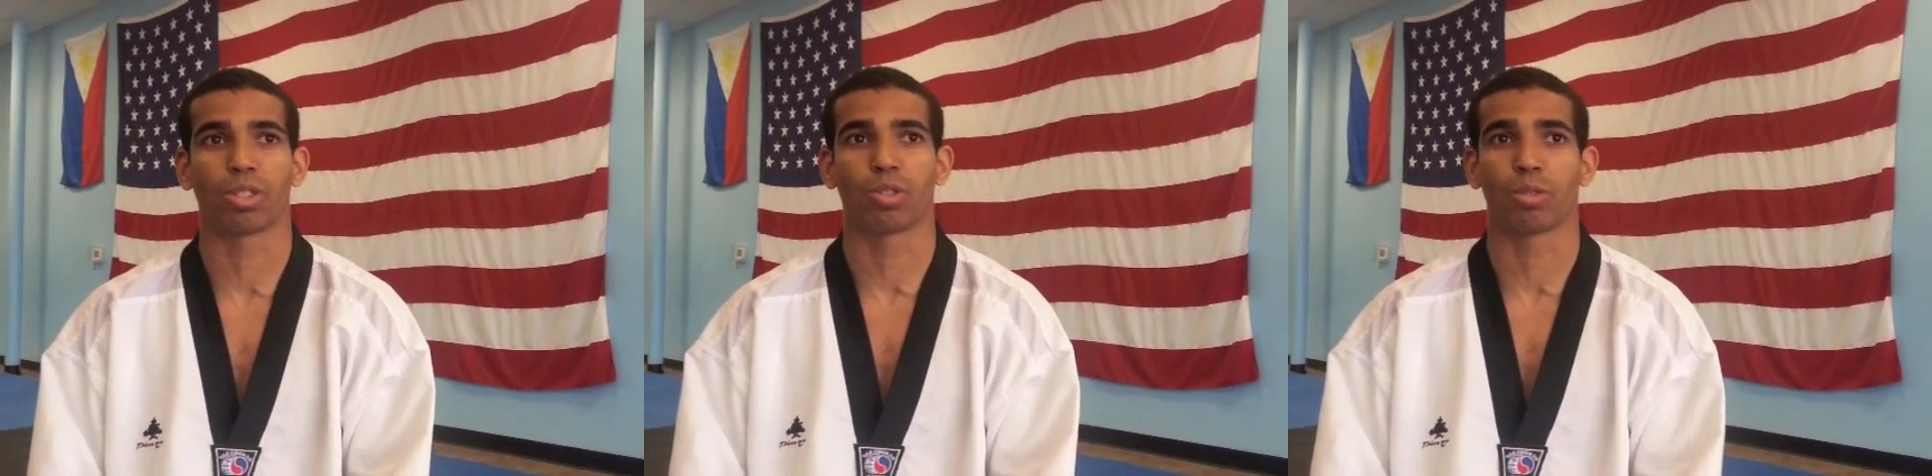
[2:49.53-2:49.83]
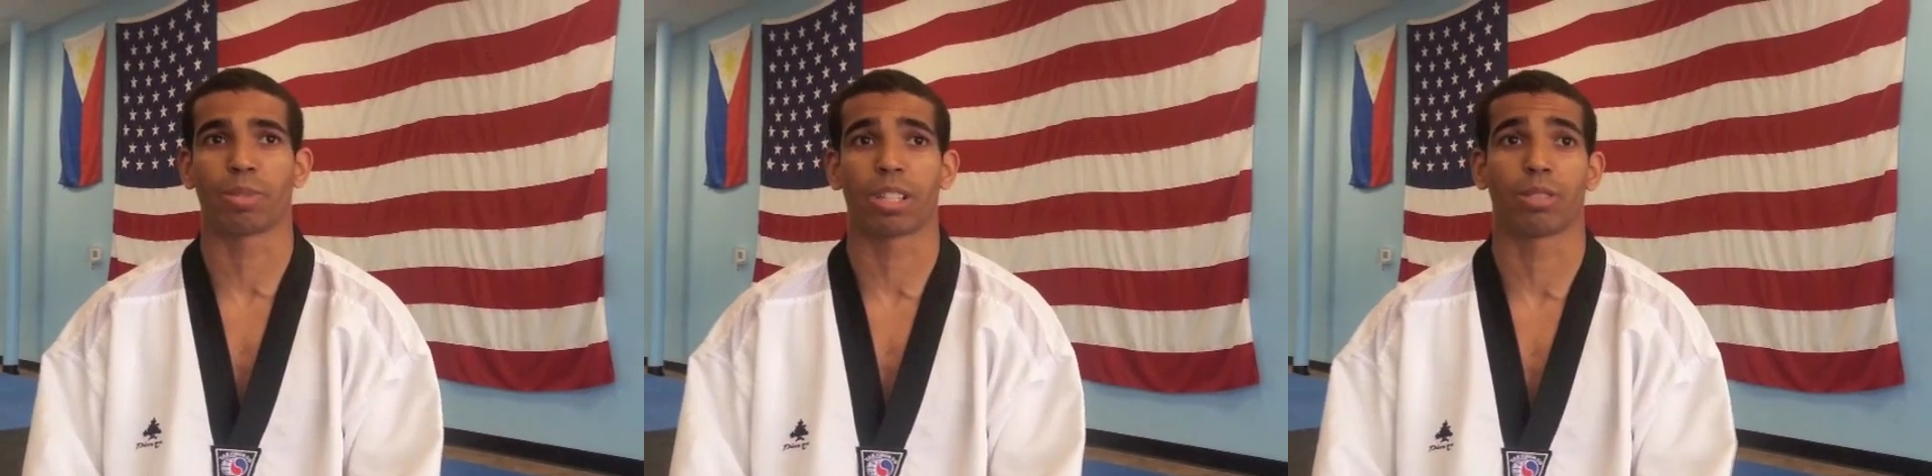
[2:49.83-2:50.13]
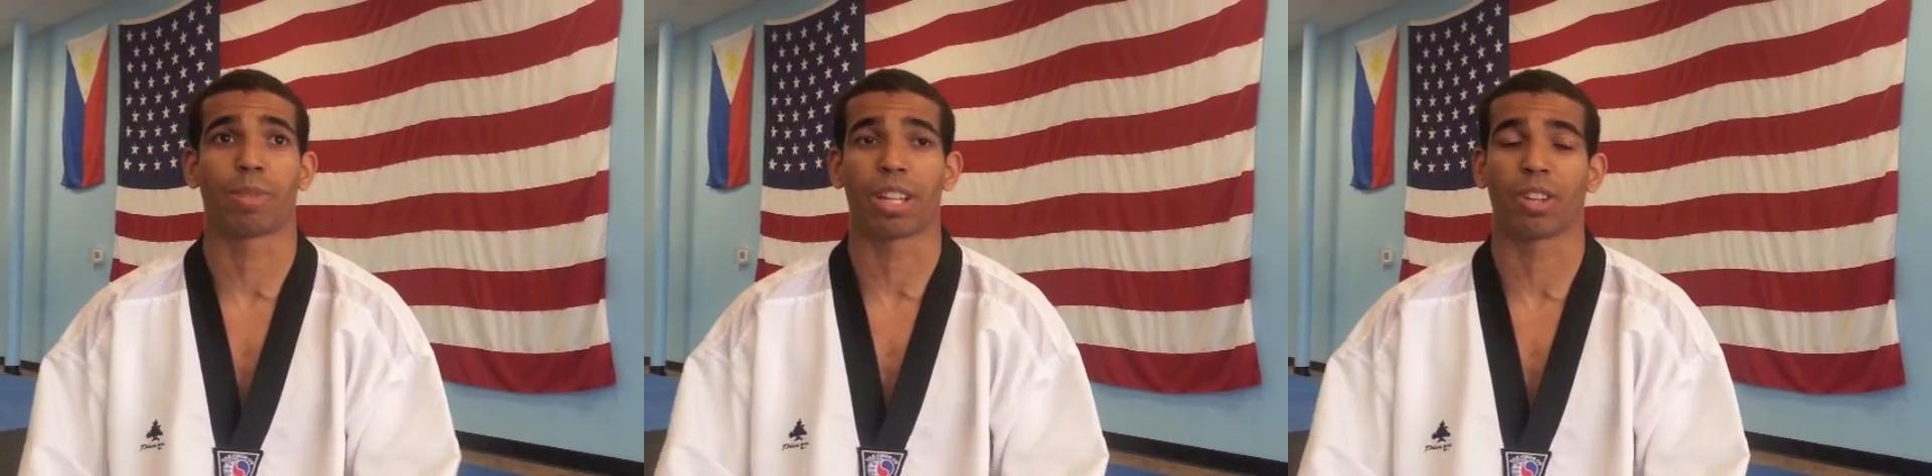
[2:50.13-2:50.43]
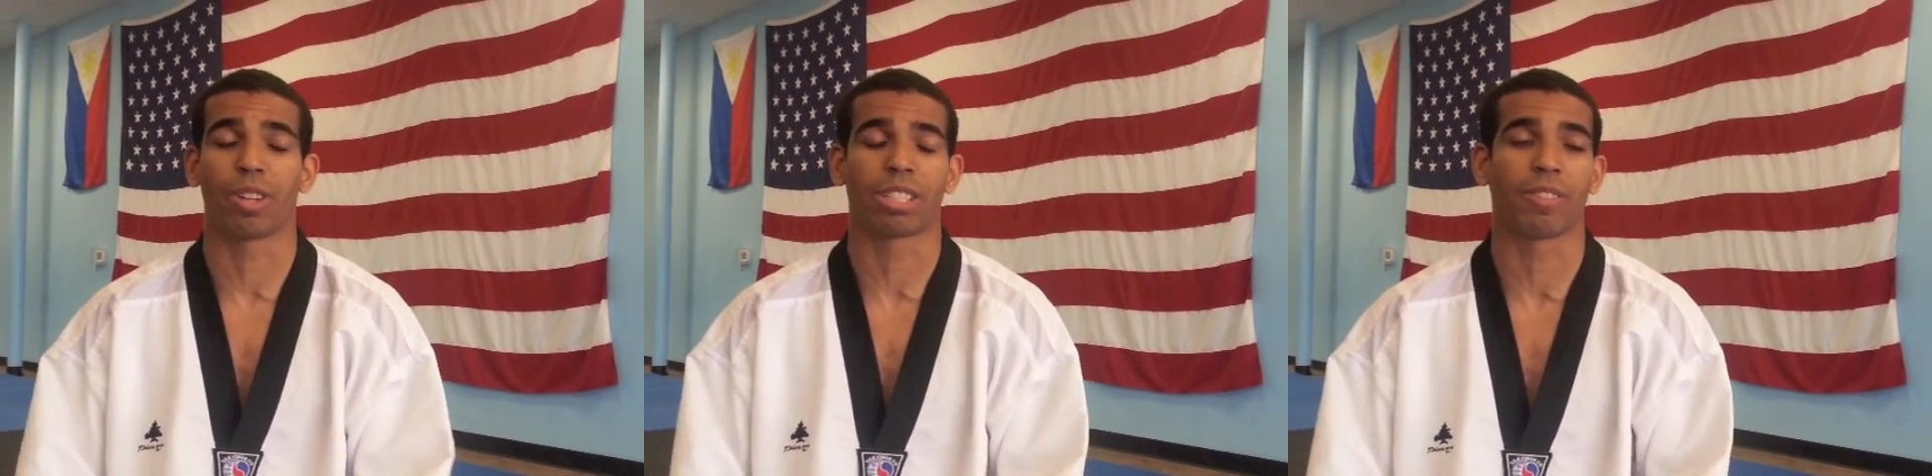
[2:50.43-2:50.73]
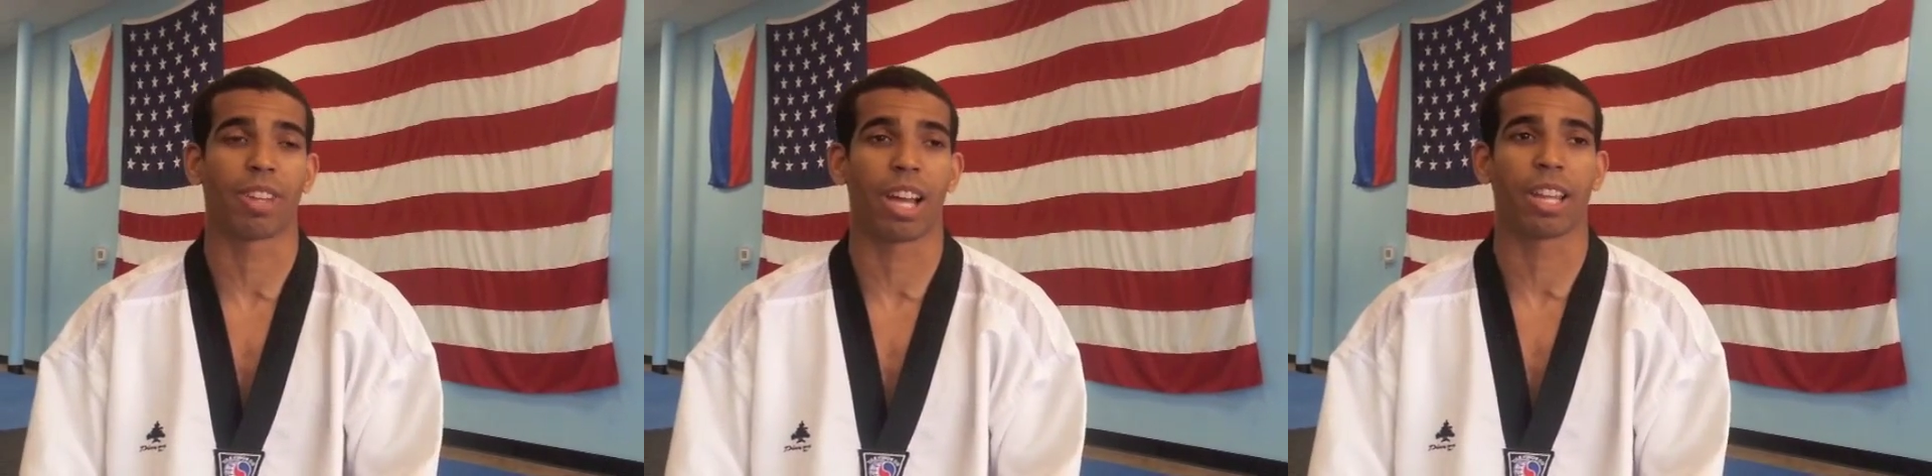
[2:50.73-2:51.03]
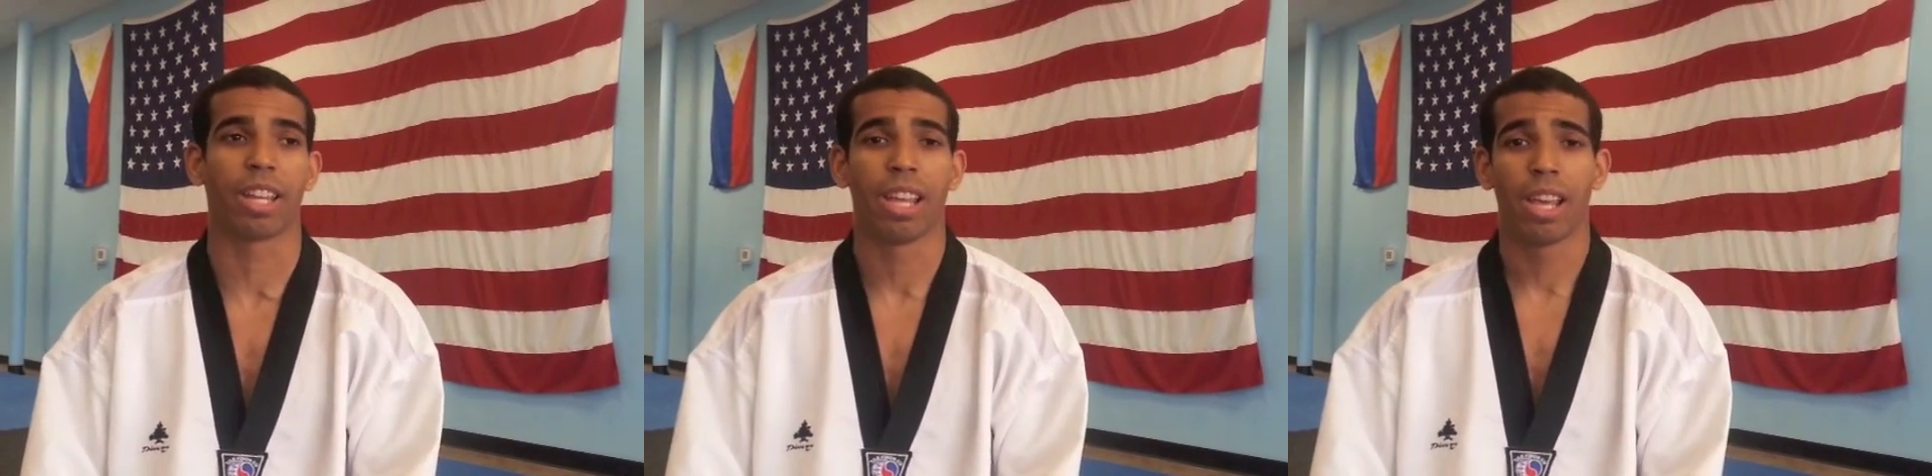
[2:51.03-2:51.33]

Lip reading: school is because by the grace of God,